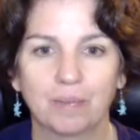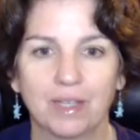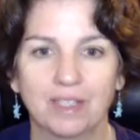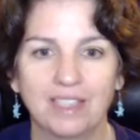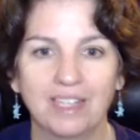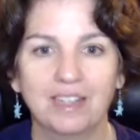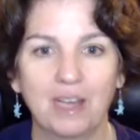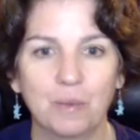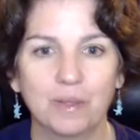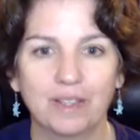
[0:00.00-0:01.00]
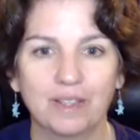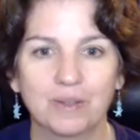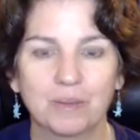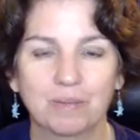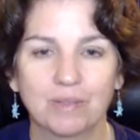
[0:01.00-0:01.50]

and take that with you.